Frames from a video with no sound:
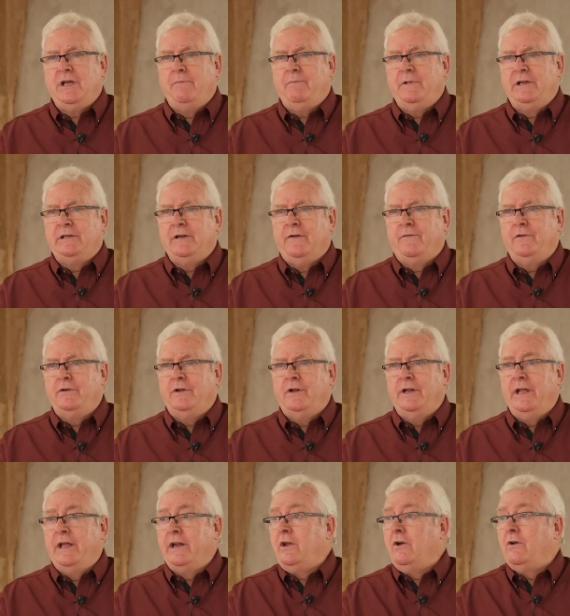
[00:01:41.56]
that be different
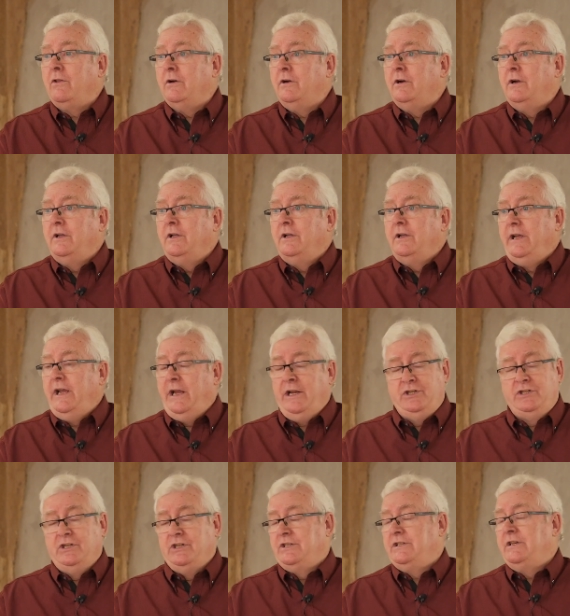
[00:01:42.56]
than any other
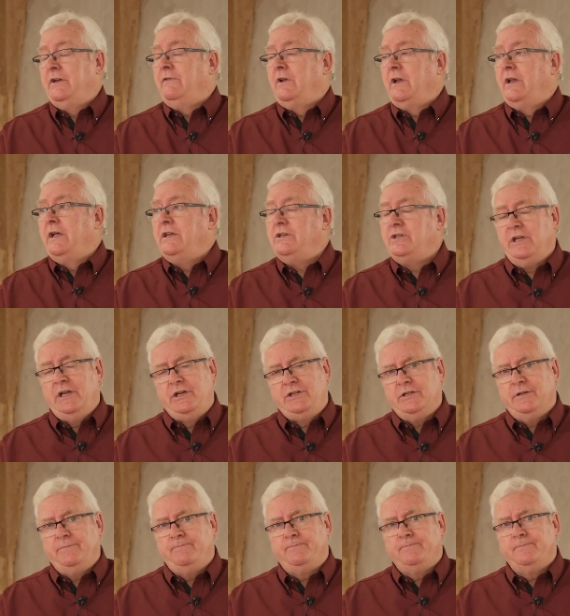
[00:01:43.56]
ancient
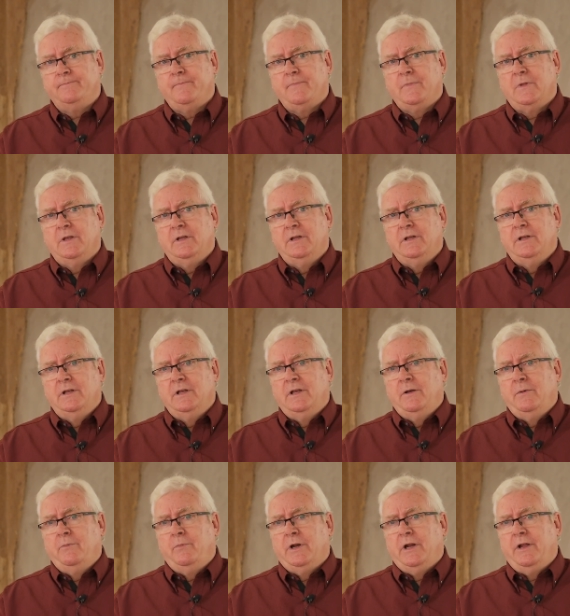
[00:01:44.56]
civilization?
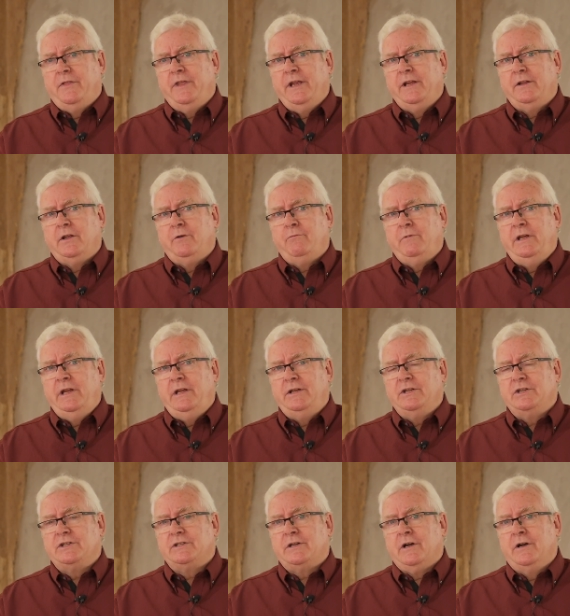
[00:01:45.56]
But I think that we need
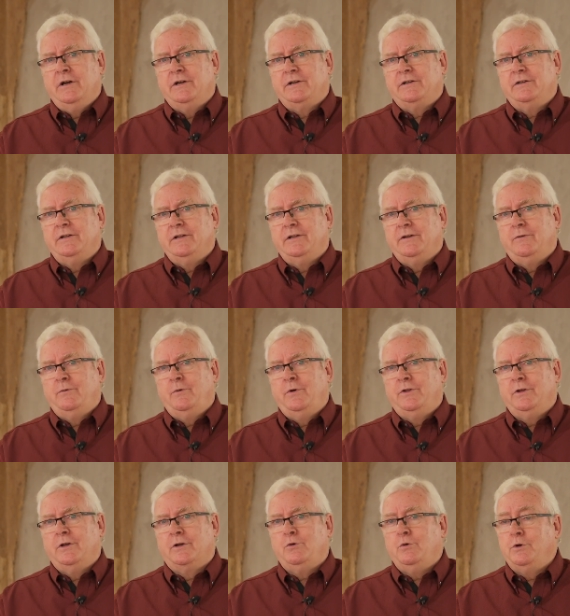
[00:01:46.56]
to start
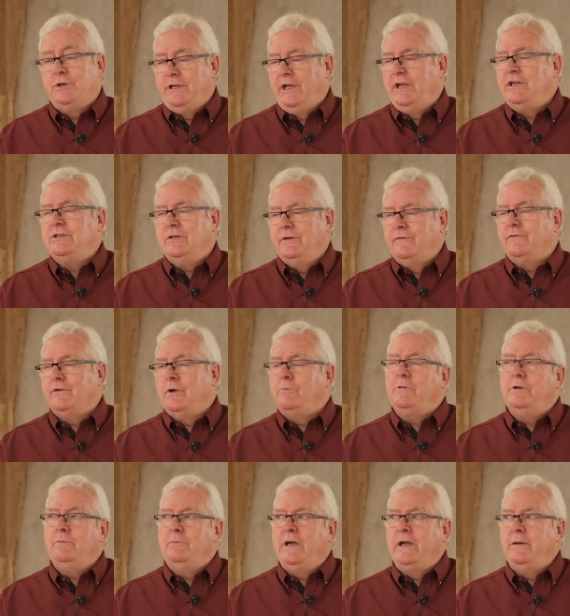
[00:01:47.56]
with a quotation
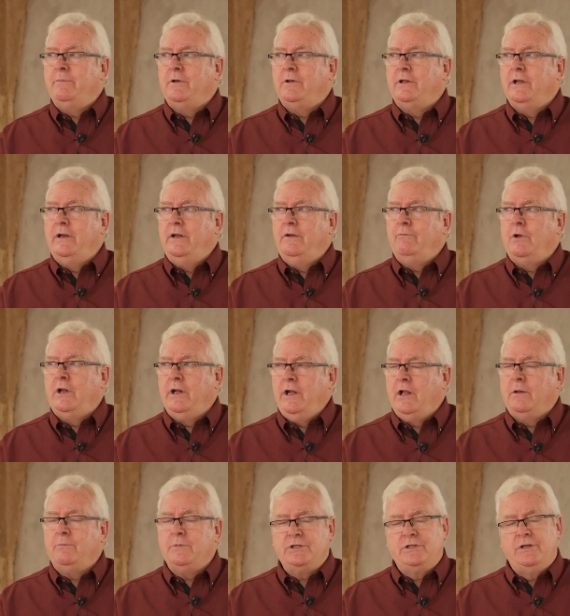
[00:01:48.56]
from the Bible that will
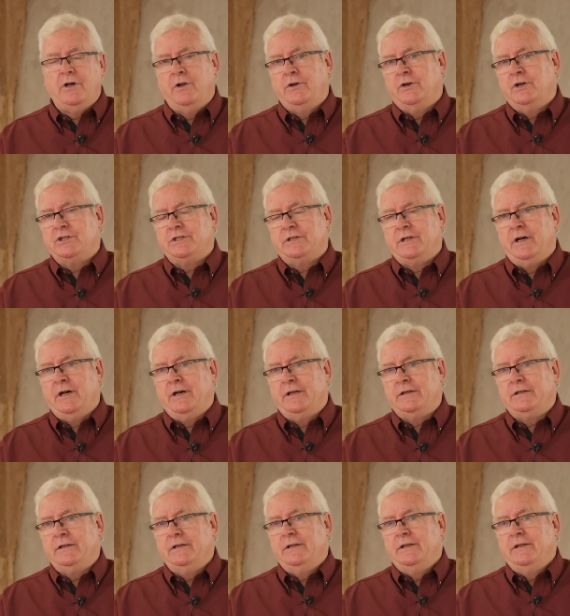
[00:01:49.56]
help us to
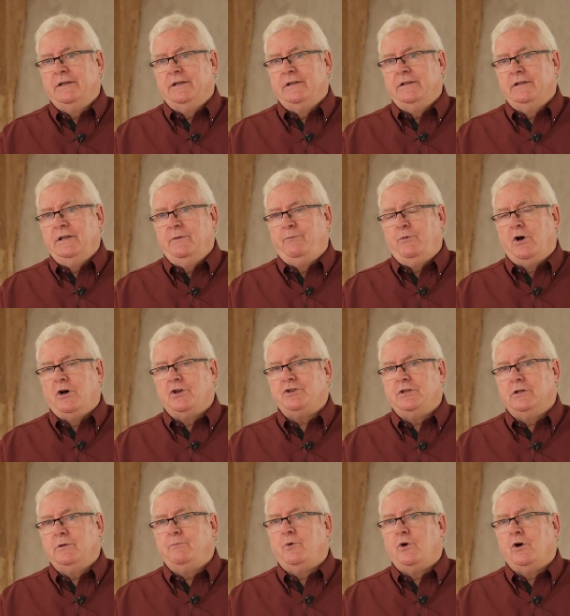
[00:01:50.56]
understand. The
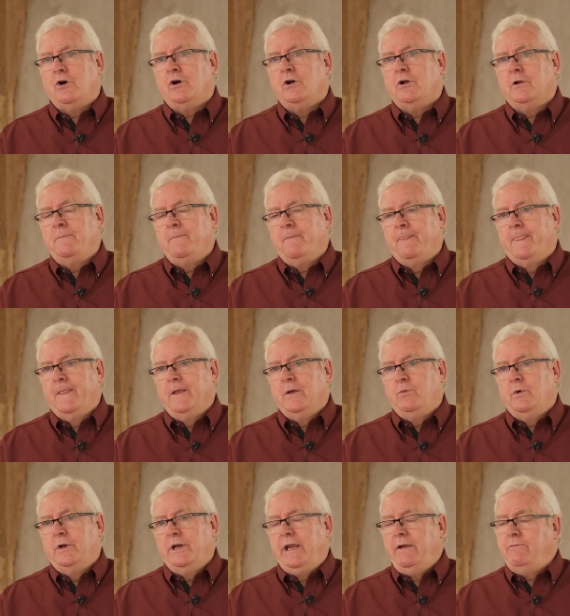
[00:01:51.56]
Apostle Paul,
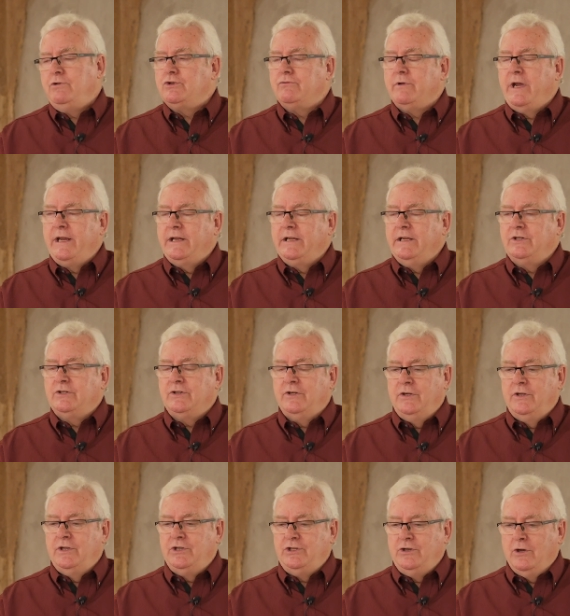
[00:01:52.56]
when he was writing to
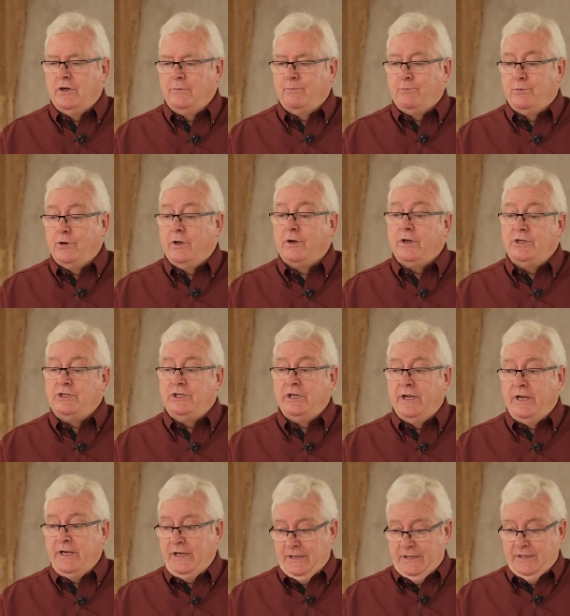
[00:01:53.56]
his young
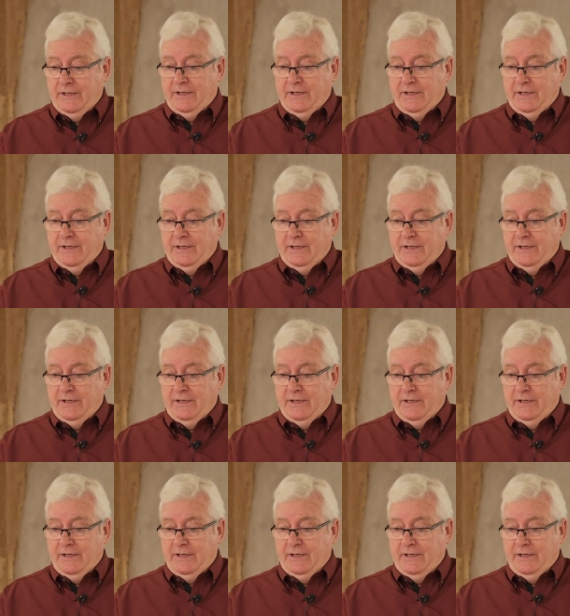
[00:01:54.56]
protege,